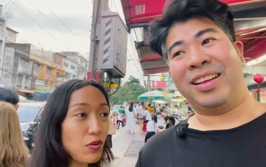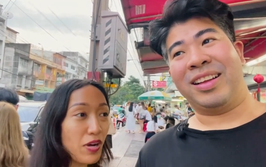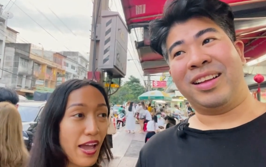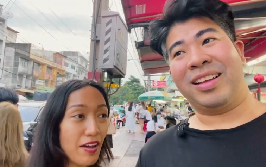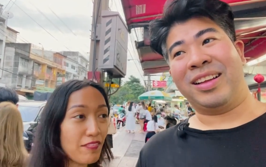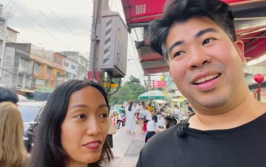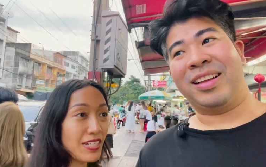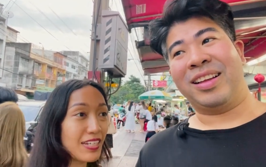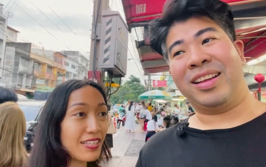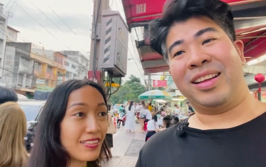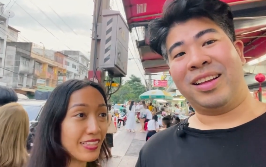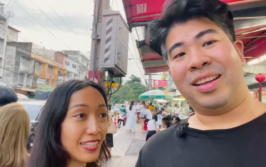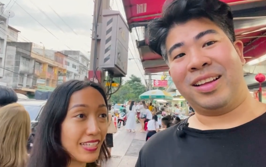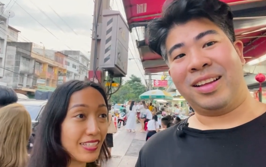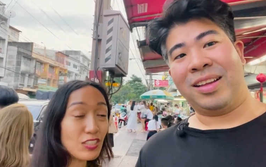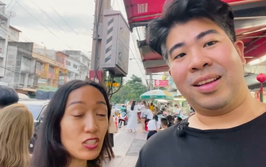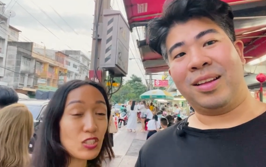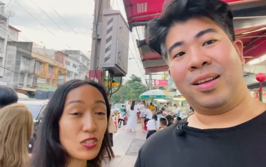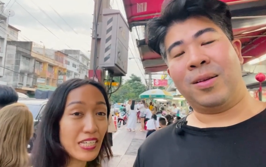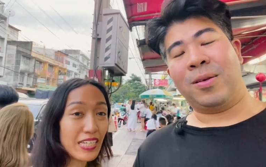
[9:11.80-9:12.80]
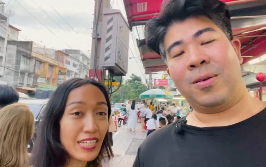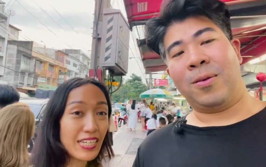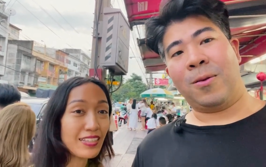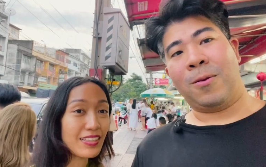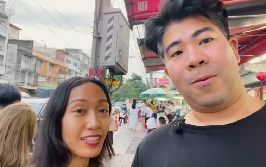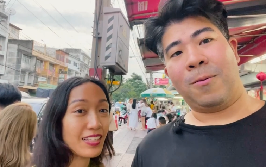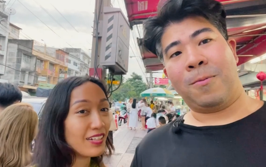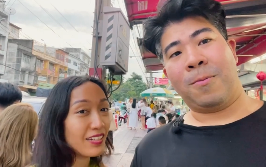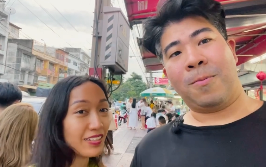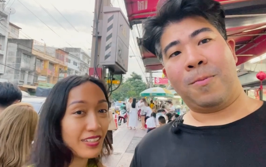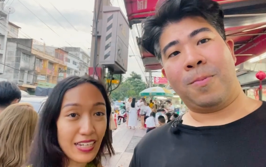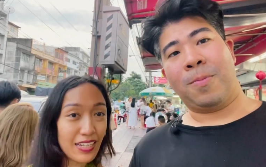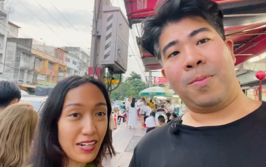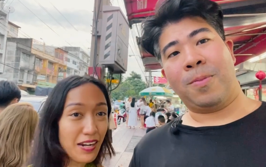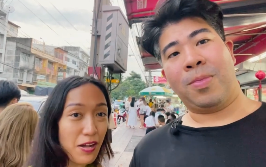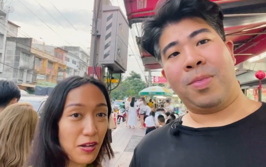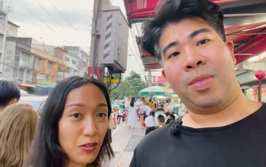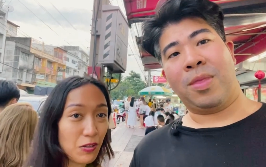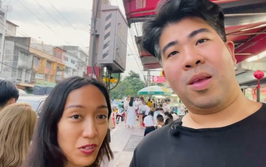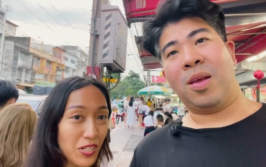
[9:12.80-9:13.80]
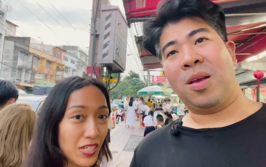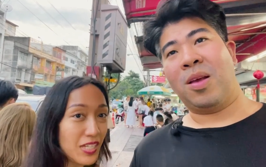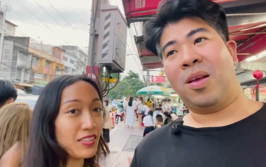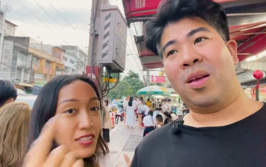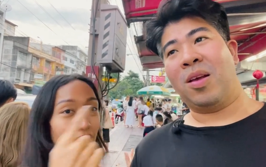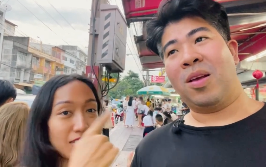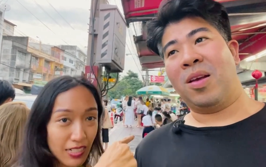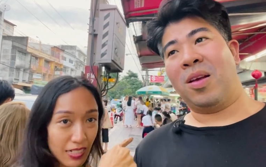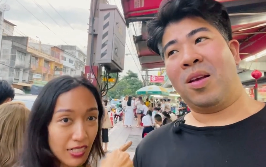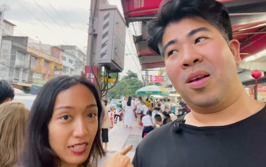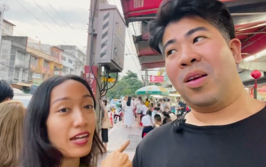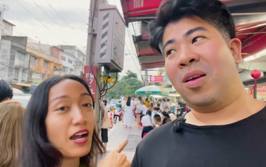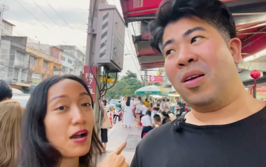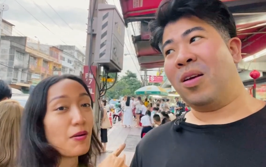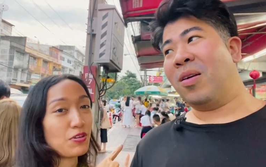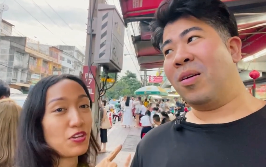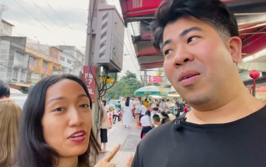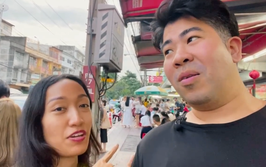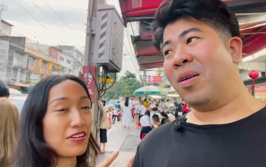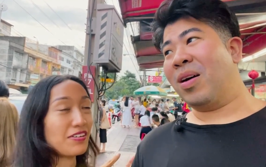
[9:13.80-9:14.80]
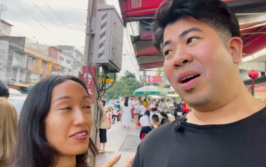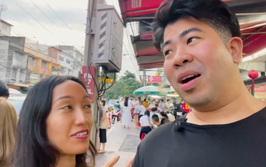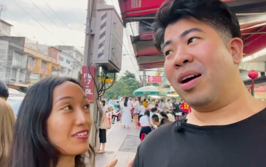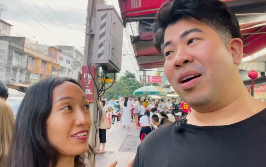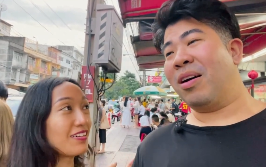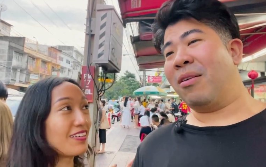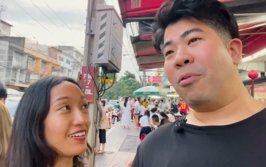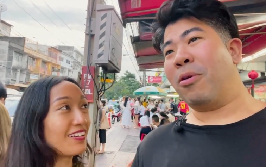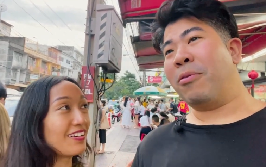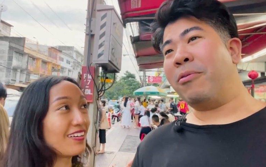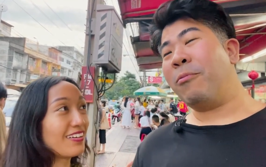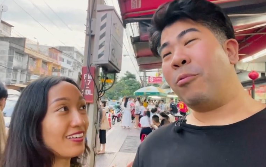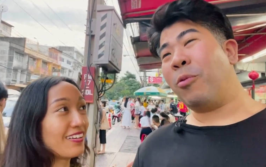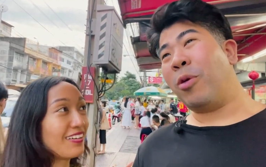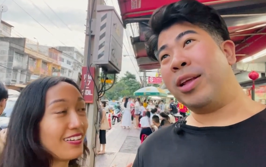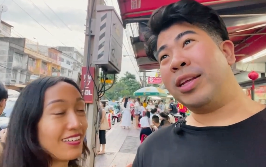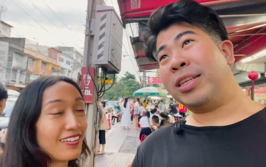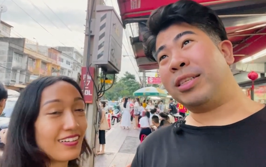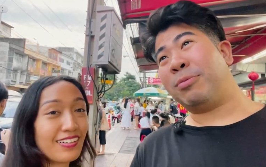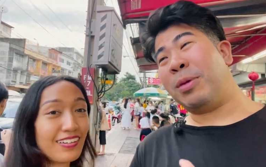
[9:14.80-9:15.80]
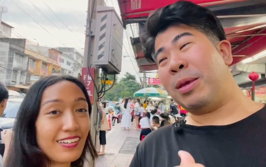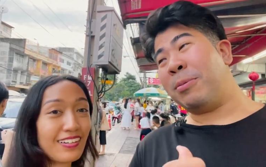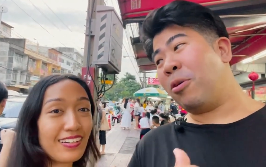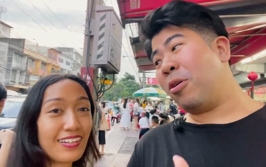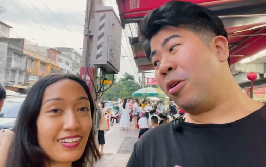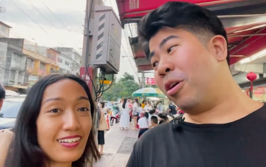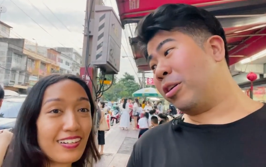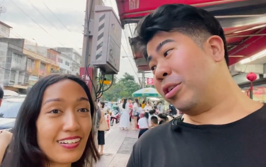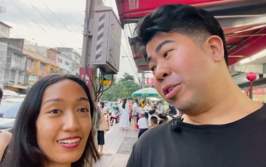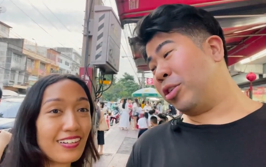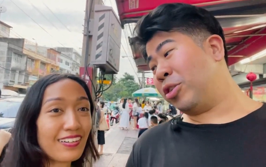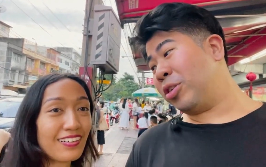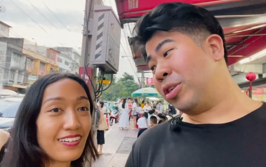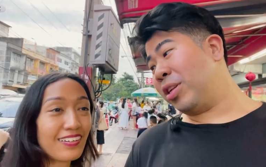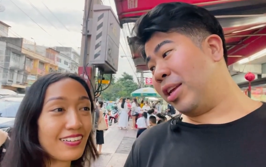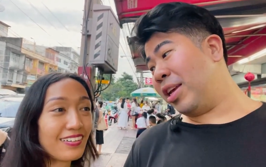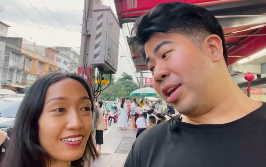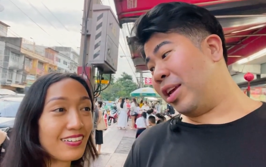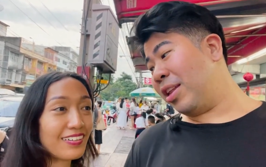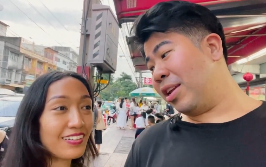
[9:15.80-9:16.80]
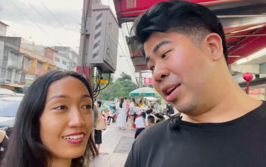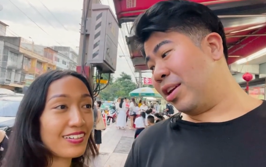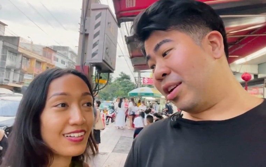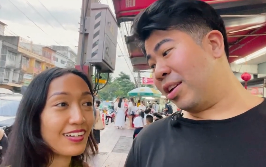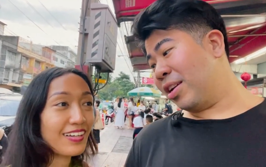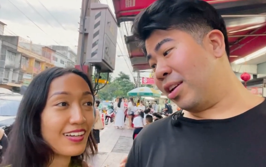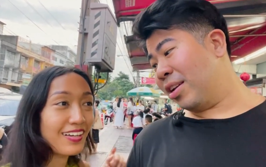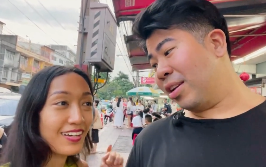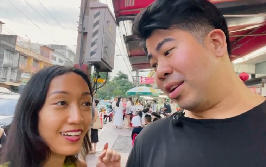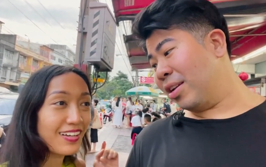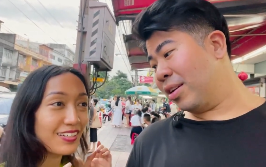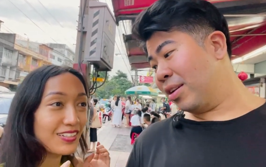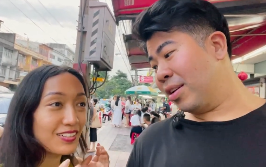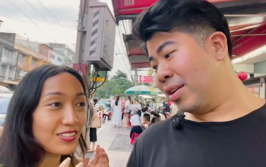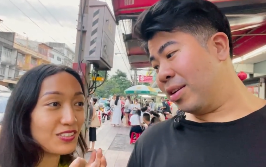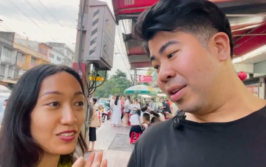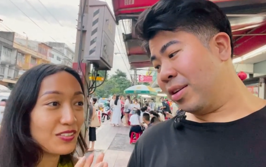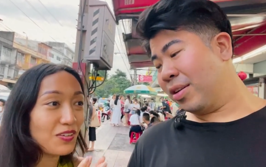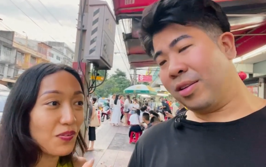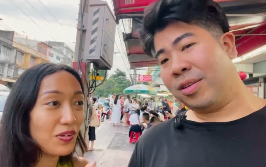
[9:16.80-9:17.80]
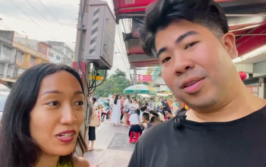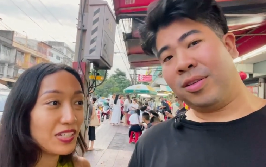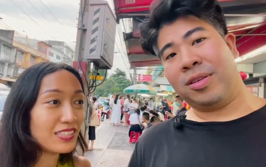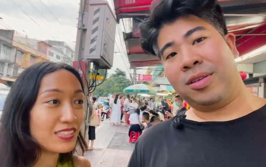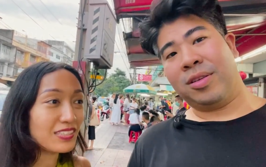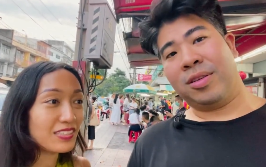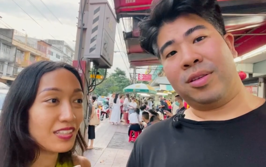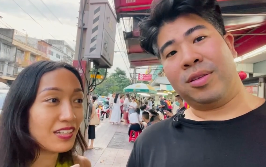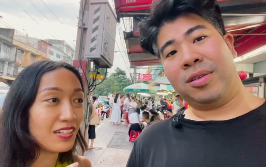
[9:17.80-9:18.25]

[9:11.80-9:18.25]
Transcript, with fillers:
Speaker 1: have anything to eat. They get hungry and they didn't come
Speaker 2: here. Wow. What if people usually eat here then?
Speaker 1: So it's